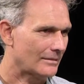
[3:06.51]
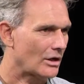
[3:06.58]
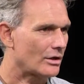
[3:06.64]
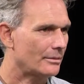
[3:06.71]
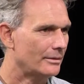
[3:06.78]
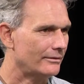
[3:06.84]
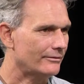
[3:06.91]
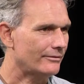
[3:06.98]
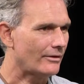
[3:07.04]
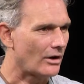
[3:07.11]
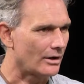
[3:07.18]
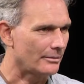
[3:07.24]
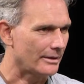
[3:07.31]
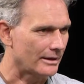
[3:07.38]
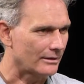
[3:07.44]
urban
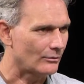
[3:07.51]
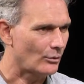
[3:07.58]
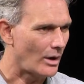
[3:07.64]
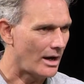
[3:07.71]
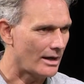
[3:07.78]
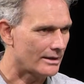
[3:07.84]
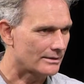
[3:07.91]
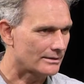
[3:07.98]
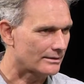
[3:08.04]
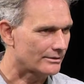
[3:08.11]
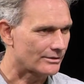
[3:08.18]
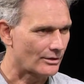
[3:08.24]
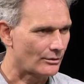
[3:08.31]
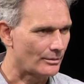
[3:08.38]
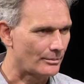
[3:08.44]
farming. Why is it
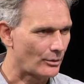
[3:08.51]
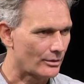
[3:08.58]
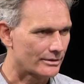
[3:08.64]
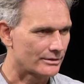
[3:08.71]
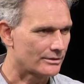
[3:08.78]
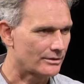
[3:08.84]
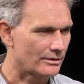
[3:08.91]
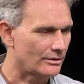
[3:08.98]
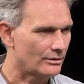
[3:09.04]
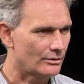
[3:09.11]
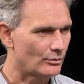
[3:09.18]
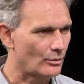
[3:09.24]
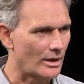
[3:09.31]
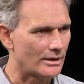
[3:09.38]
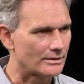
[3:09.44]
so important to you,
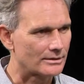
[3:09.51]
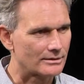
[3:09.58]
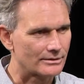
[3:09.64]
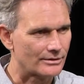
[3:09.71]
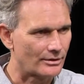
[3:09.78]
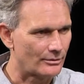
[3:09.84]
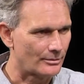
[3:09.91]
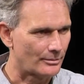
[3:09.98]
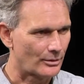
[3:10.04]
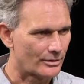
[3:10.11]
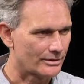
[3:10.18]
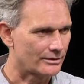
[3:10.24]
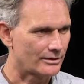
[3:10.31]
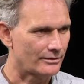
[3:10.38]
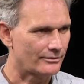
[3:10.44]
and why is it so
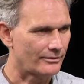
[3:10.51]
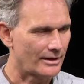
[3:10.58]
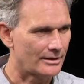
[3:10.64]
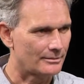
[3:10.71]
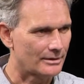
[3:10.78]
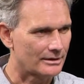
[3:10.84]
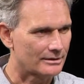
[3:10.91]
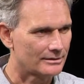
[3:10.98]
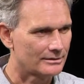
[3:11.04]
important to your family?